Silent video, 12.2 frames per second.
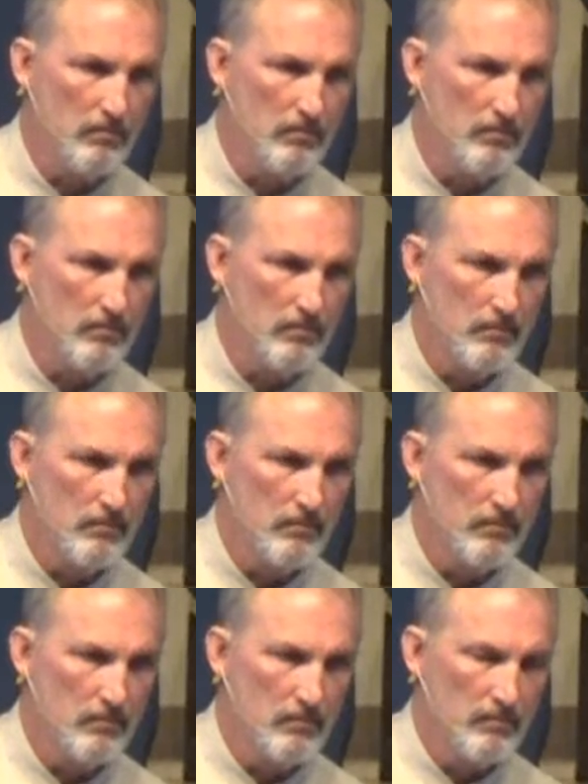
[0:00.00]

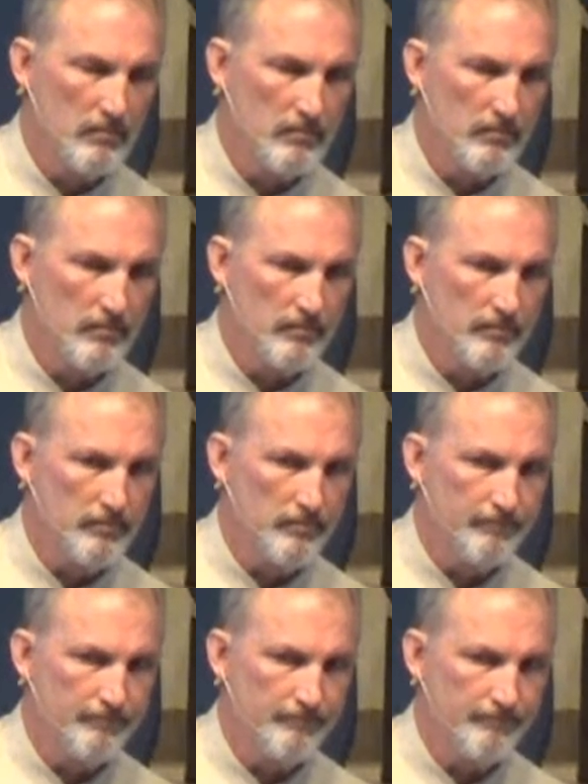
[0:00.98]

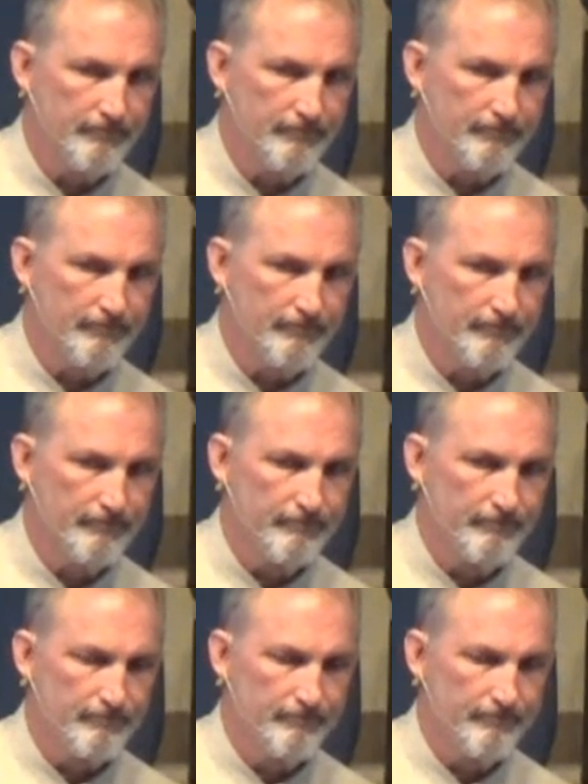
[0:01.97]

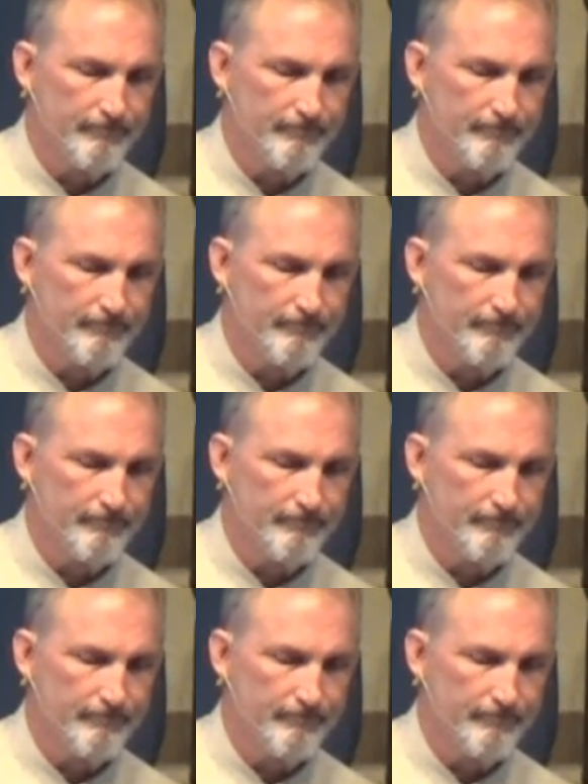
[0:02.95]
(silence)